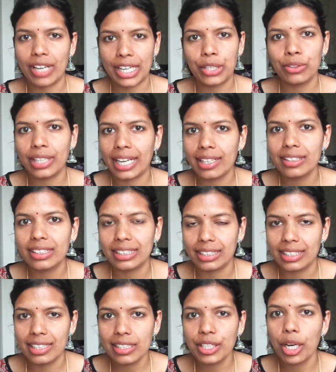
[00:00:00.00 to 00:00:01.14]
to get
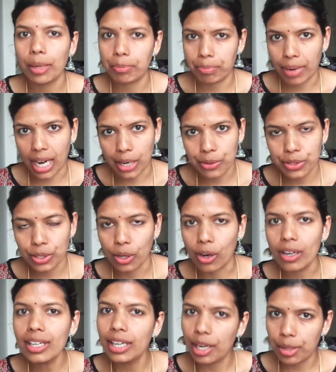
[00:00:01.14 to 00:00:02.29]
these pavs or
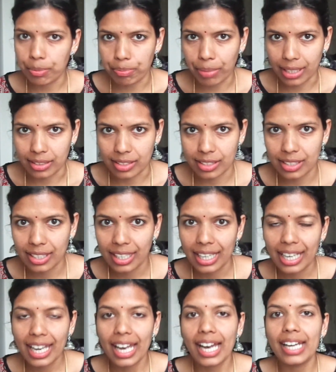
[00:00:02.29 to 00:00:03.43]
buns.
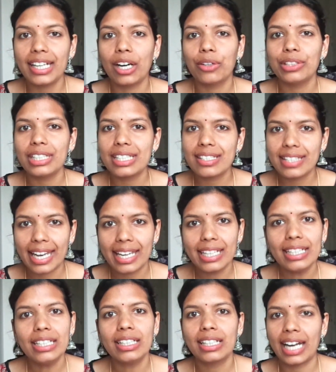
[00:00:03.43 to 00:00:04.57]
Now the second
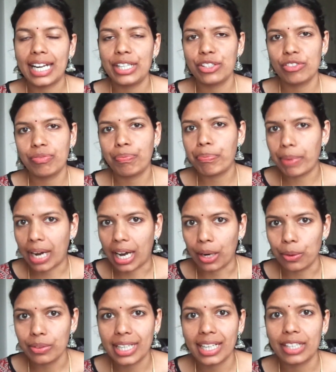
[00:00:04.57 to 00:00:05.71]
kind of pav
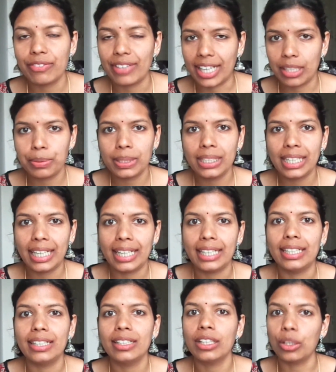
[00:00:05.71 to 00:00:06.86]
that available
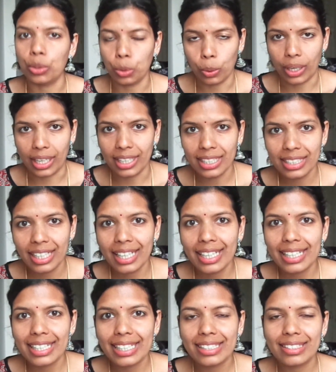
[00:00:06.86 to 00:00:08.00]
in Goa
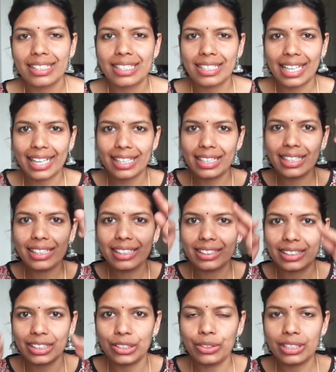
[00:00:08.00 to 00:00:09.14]
is slightly,
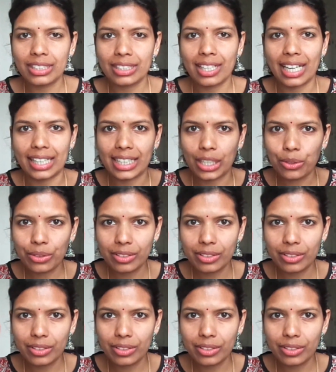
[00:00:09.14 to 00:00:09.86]
it's cut out